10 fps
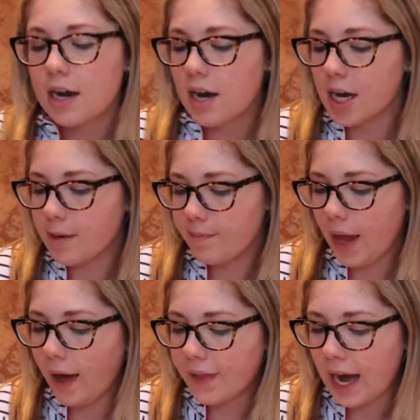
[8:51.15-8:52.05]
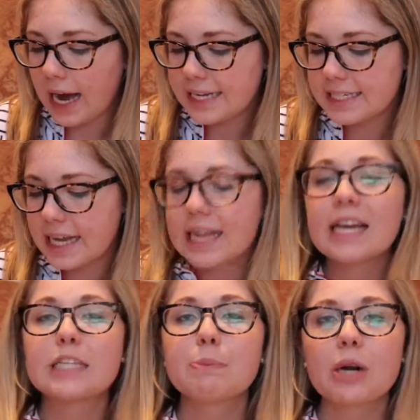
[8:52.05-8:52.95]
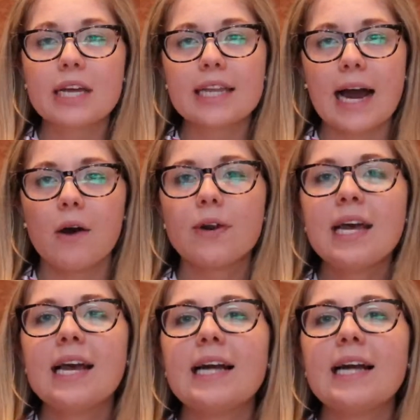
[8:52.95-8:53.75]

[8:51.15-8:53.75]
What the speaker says: On the high setting, it's pretty loud.